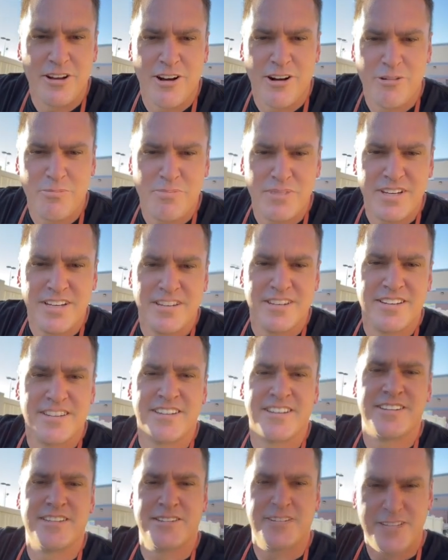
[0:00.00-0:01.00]
Heartbeat.
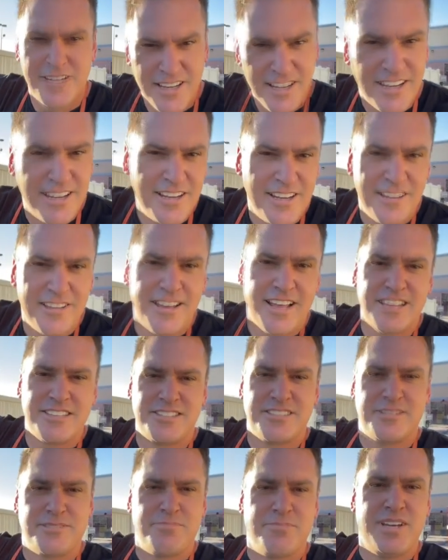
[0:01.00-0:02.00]

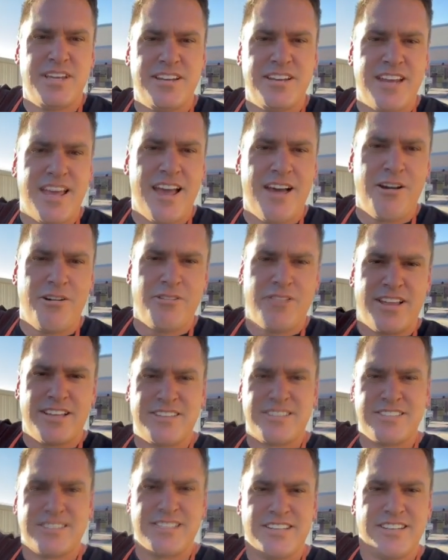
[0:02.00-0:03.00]
That's me now.
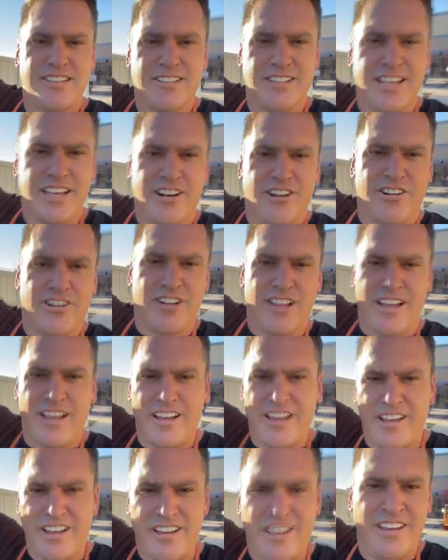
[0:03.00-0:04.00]
That's see you later.
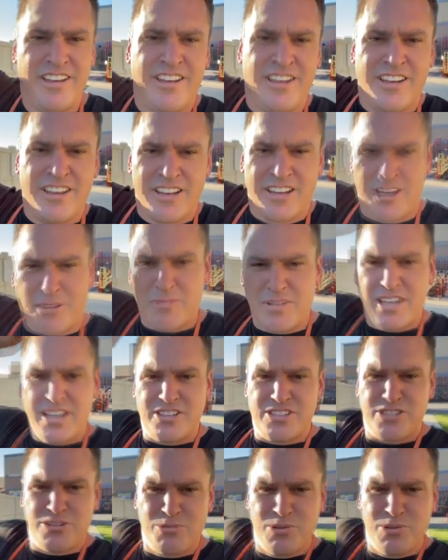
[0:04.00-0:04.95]
Uh, come and get your